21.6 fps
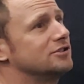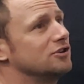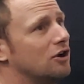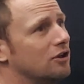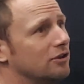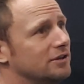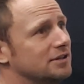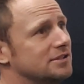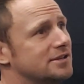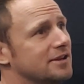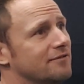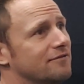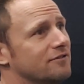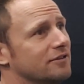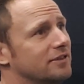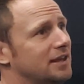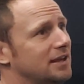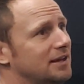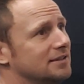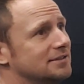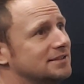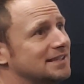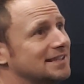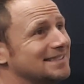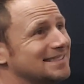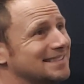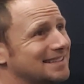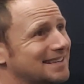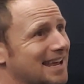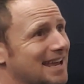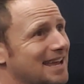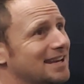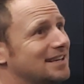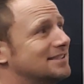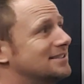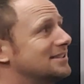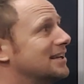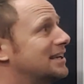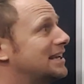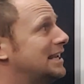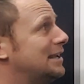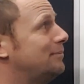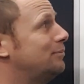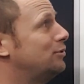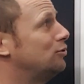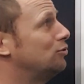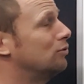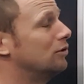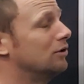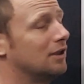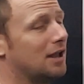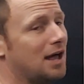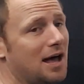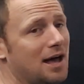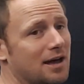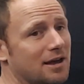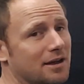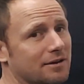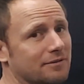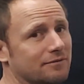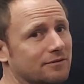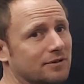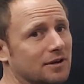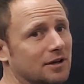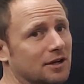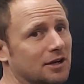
all these different things it takes to keep you alive,